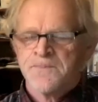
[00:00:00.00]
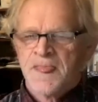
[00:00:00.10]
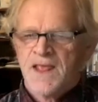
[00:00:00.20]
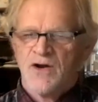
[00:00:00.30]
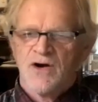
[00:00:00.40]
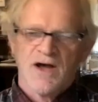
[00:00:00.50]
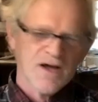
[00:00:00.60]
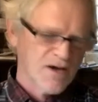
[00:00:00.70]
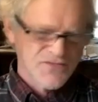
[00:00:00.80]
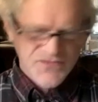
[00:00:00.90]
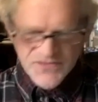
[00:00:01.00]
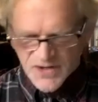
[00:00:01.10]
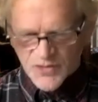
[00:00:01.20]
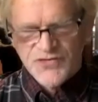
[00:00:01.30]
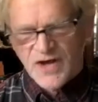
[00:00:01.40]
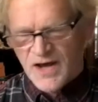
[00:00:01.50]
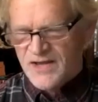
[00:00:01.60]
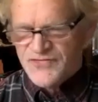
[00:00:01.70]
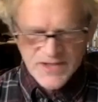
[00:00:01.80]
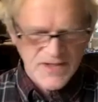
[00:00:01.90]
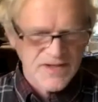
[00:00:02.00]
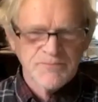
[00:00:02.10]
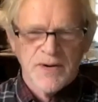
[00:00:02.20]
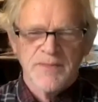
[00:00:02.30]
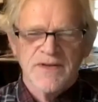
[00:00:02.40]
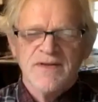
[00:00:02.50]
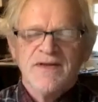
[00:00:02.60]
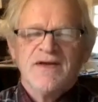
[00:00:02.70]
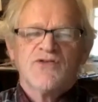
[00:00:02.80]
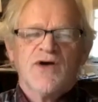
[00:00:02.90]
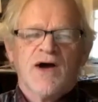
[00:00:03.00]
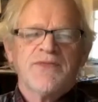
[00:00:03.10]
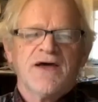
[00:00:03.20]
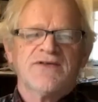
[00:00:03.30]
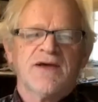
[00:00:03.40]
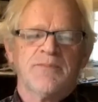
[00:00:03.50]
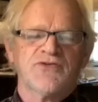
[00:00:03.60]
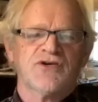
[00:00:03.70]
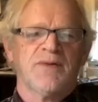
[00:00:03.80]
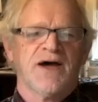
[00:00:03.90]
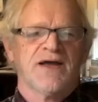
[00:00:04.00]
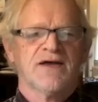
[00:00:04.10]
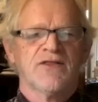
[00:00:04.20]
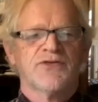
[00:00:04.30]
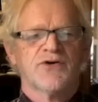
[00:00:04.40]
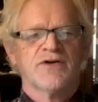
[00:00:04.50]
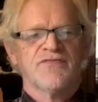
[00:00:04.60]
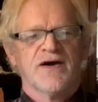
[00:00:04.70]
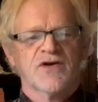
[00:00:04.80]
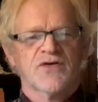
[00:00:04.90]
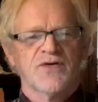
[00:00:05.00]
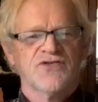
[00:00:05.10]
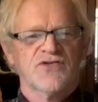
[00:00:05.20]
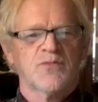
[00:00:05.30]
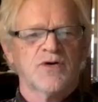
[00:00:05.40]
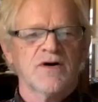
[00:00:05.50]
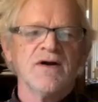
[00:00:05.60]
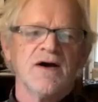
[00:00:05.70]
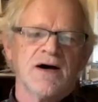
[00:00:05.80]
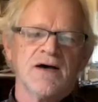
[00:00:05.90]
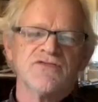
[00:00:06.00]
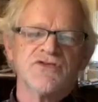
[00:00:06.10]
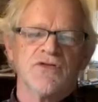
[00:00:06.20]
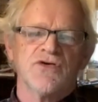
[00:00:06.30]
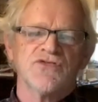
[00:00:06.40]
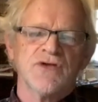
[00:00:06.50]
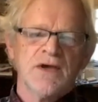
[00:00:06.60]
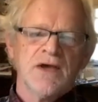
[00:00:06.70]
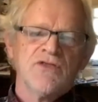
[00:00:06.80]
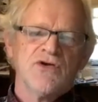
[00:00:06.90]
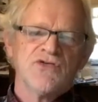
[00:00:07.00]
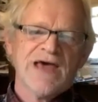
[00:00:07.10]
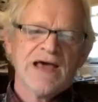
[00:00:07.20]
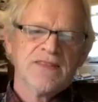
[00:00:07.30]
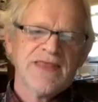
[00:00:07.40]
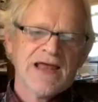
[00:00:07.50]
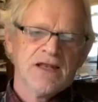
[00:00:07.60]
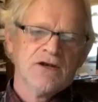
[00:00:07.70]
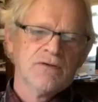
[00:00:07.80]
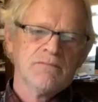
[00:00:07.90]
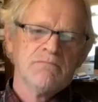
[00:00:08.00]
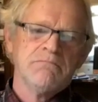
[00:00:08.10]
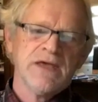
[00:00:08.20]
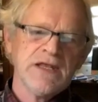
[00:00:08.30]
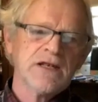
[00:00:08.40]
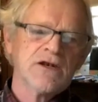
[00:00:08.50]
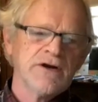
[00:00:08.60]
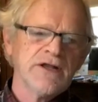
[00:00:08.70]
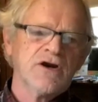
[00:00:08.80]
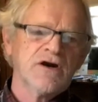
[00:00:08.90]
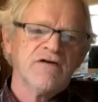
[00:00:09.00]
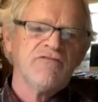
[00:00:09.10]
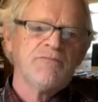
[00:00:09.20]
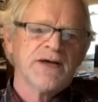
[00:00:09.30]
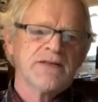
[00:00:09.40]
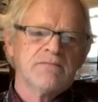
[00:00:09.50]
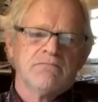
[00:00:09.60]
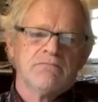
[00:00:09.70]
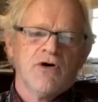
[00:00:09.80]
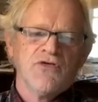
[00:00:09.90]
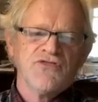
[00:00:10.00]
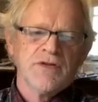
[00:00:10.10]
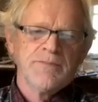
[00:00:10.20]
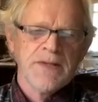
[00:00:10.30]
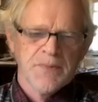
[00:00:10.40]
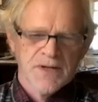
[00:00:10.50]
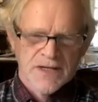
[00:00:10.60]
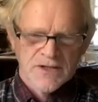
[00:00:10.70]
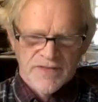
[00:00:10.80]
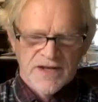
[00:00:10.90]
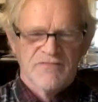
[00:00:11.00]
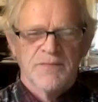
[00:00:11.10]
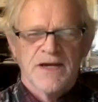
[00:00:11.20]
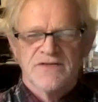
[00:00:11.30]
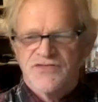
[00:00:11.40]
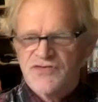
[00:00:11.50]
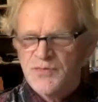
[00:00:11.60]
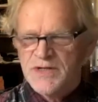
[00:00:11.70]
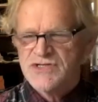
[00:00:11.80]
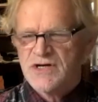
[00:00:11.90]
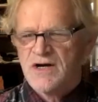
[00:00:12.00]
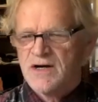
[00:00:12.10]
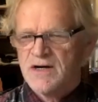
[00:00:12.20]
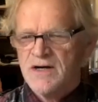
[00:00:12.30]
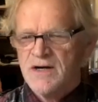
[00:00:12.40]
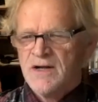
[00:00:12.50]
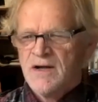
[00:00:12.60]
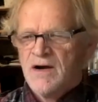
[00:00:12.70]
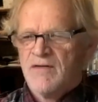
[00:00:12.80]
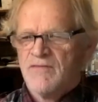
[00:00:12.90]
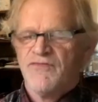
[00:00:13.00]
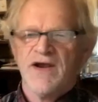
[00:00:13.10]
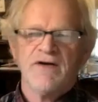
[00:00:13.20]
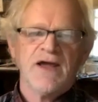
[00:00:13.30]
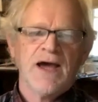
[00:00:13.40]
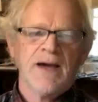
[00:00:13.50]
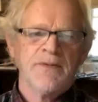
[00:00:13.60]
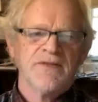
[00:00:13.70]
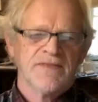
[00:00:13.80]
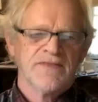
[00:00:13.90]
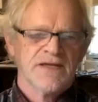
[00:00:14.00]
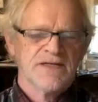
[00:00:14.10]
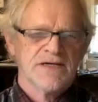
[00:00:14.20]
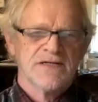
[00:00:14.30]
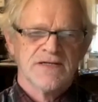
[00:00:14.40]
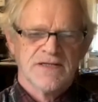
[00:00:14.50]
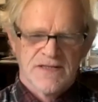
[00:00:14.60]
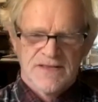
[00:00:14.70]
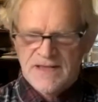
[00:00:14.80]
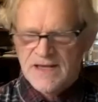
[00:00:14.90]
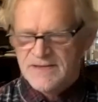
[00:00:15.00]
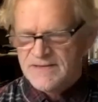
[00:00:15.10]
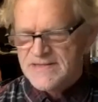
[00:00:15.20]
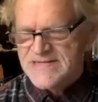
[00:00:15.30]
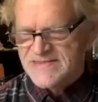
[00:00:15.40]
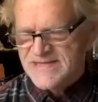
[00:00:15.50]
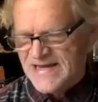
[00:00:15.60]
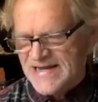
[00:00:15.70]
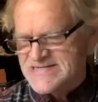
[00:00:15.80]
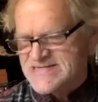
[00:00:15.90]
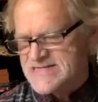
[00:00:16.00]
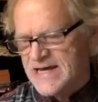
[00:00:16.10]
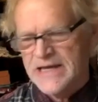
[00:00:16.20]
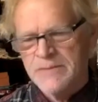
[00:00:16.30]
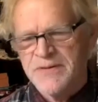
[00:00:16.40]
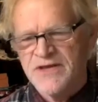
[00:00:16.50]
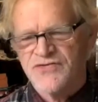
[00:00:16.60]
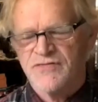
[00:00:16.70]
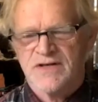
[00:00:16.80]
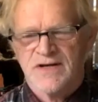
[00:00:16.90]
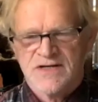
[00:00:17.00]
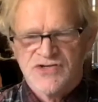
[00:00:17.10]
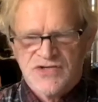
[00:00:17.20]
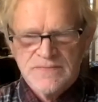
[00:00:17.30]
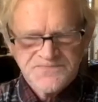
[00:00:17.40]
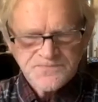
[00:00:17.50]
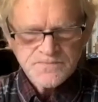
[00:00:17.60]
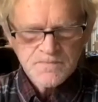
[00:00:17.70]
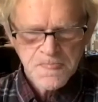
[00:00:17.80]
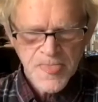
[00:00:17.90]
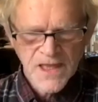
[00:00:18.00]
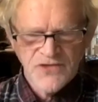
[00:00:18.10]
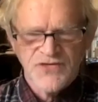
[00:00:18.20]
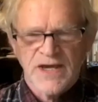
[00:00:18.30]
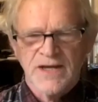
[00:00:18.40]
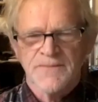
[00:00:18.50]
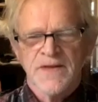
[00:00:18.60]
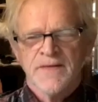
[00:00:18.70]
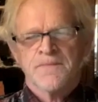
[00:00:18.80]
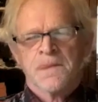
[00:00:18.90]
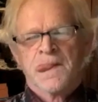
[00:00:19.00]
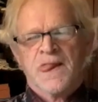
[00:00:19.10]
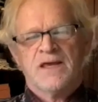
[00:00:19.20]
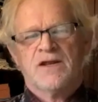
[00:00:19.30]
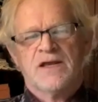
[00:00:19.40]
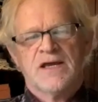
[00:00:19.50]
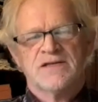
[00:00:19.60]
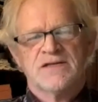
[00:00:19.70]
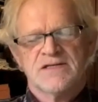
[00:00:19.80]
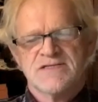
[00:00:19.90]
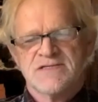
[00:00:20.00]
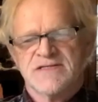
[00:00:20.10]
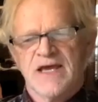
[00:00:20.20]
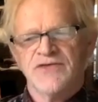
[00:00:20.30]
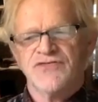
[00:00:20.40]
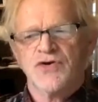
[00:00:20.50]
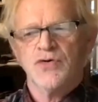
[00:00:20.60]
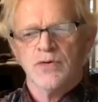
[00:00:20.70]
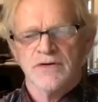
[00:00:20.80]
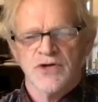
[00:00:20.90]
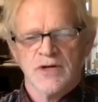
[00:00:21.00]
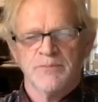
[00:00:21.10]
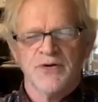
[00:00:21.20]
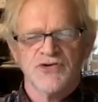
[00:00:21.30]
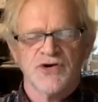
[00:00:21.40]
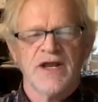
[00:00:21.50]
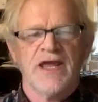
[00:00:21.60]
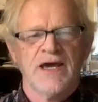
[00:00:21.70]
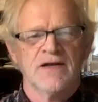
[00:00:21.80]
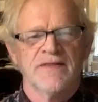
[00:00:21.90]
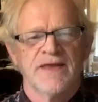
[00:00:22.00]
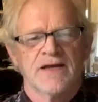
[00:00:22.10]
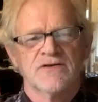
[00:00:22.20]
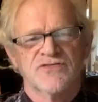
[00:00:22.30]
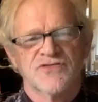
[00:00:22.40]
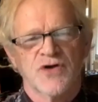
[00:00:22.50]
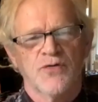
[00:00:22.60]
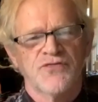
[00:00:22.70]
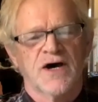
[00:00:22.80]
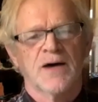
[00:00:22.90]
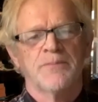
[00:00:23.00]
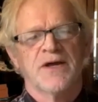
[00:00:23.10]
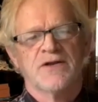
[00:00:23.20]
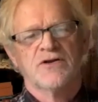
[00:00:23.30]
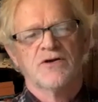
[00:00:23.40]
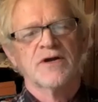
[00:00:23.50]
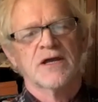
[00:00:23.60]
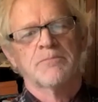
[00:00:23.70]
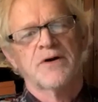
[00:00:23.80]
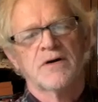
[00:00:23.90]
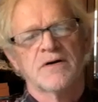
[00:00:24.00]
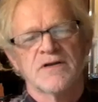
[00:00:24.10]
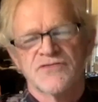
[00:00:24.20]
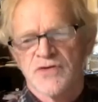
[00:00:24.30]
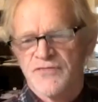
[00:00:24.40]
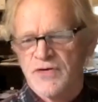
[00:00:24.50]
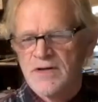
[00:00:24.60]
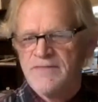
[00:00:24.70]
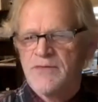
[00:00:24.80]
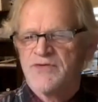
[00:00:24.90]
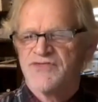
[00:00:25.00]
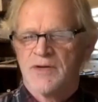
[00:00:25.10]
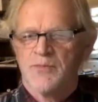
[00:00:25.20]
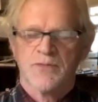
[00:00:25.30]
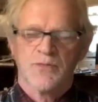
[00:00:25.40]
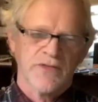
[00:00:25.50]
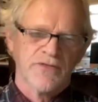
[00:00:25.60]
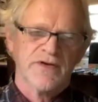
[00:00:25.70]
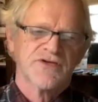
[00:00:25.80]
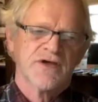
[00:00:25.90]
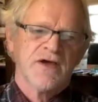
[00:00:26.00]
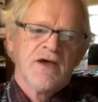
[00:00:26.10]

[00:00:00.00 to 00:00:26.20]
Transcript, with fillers: you know, a, a, slow sauce, you need to probably drop that temperature by another 35 degrees or more. Uh, so there's there's that that little mini learning curve. But most of the people I know that have made the switch are are very happy that they did. And then the, and then the, the last side piece of induction is that it, it stays cool. You can put your hand on that stove top and you don't get burned. And so if you're living with someone, whether that's a,